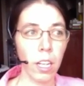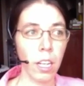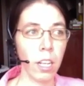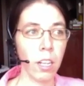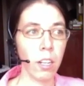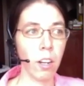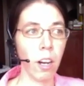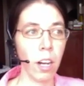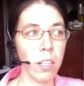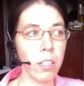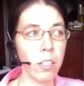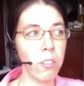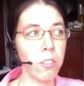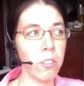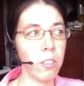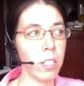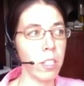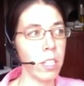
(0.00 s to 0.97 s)
And
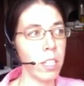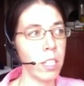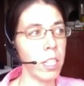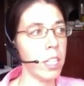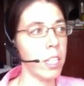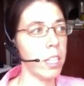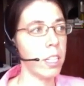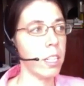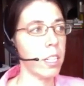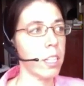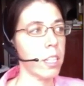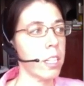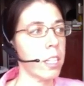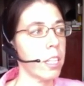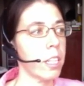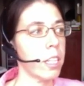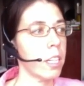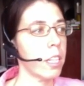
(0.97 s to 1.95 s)
honesty
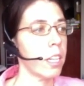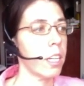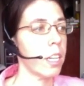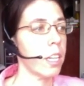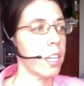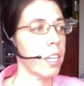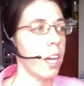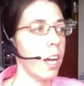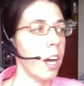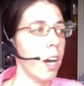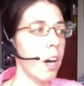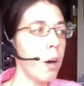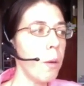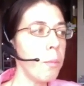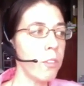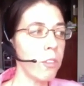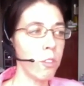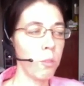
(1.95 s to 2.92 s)

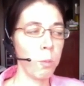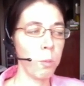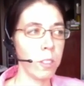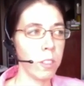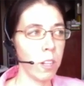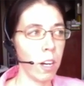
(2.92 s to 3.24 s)
helps us with